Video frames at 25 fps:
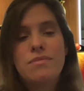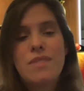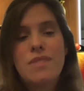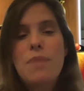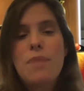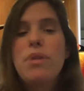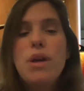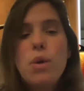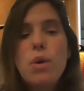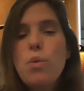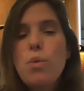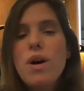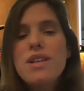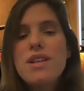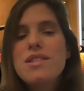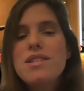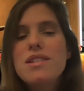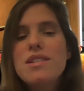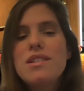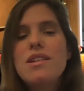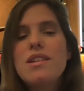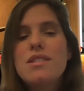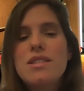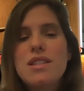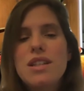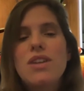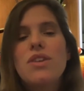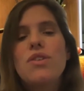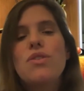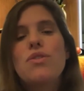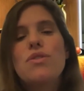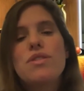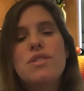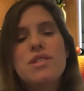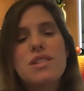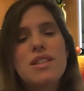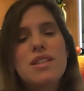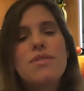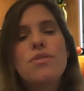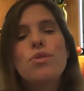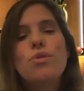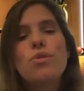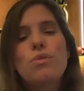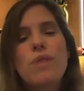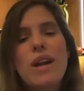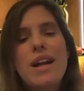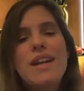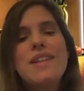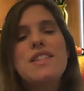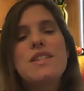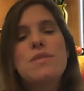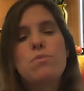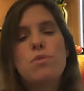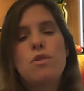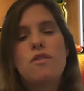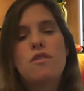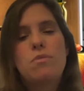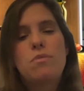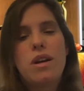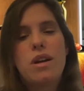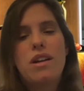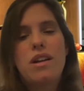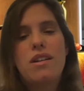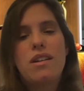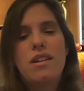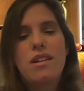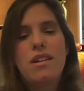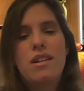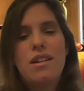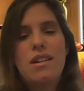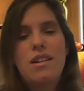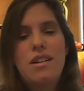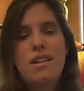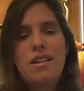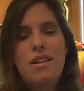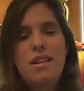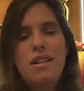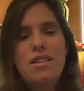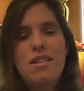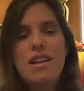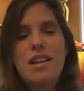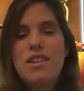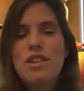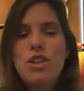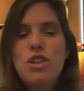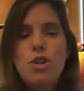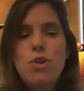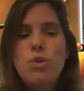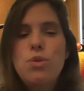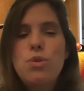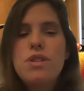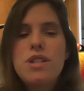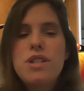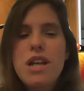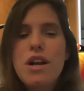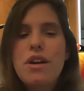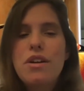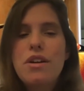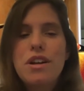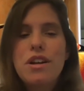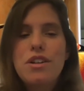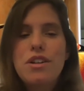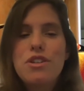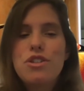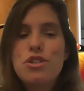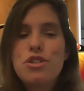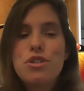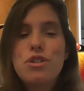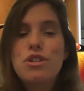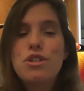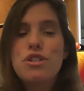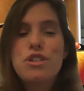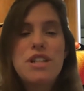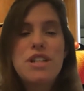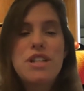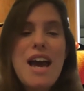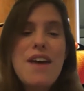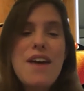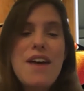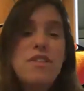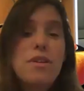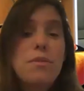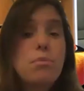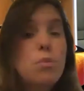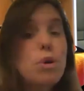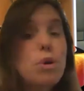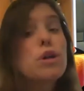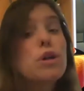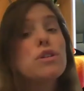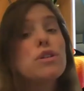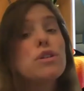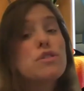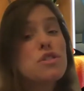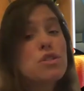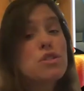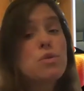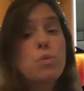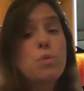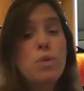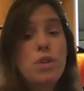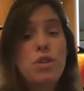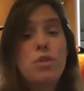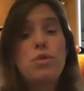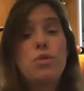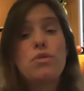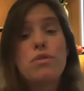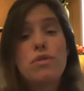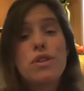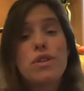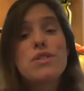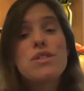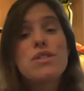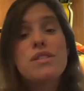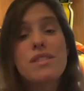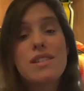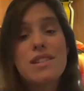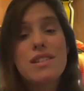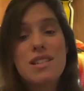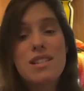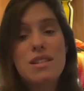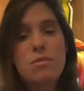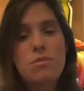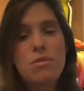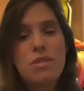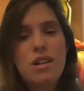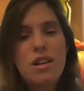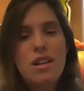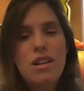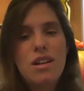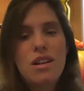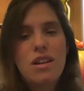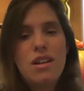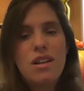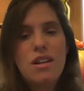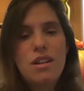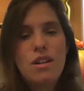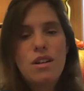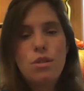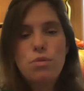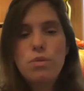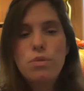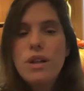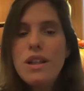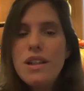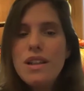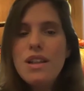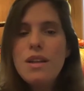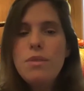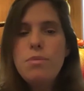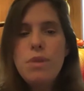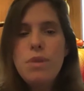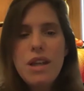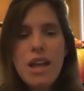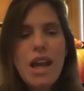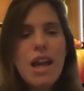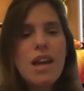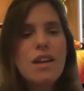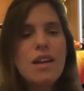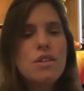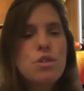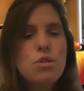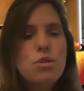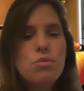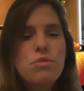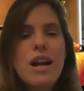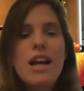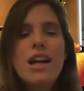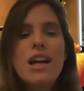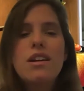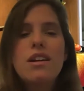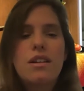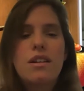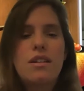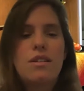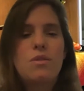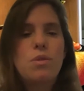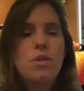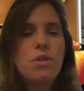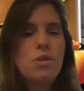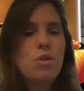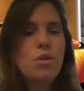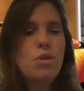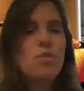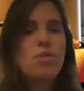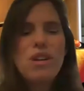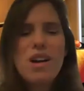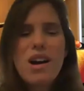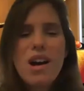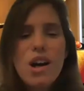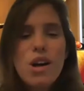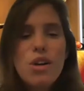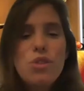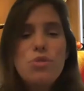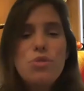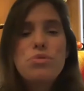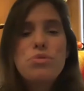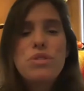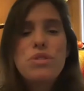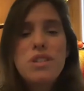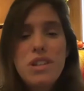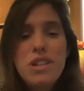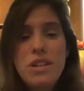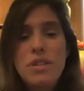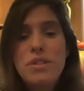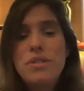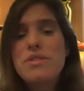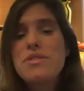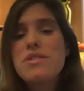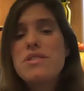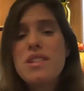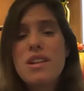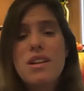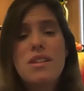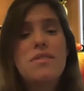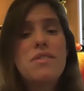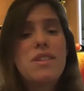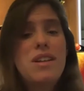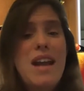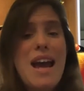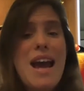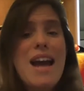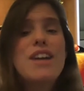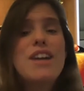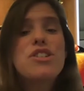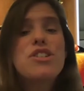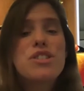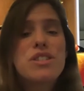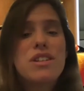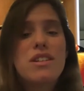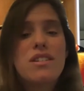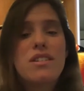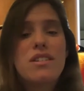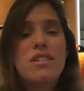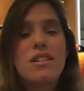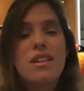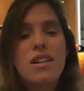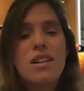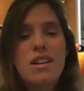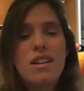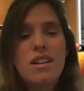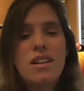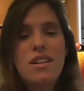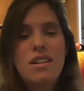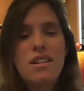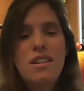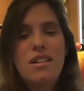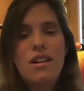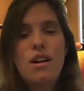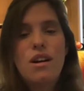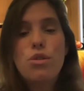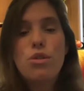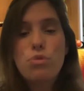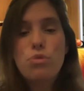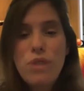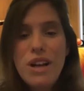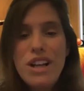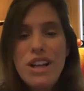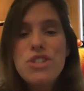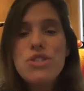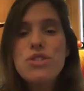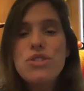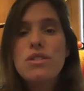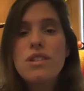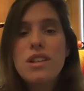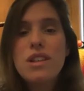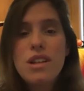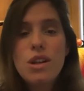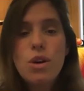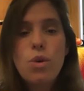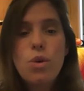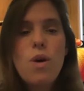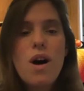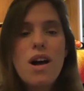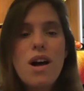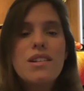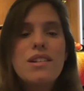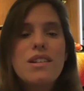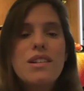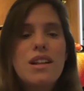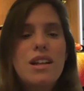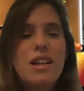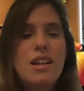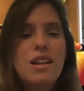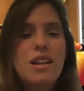But it wasn't until the Civil Rights Movement that the Unitarian Church, having merged with Universalism, really began to reckon with over 100 years of inaction on racial inequality.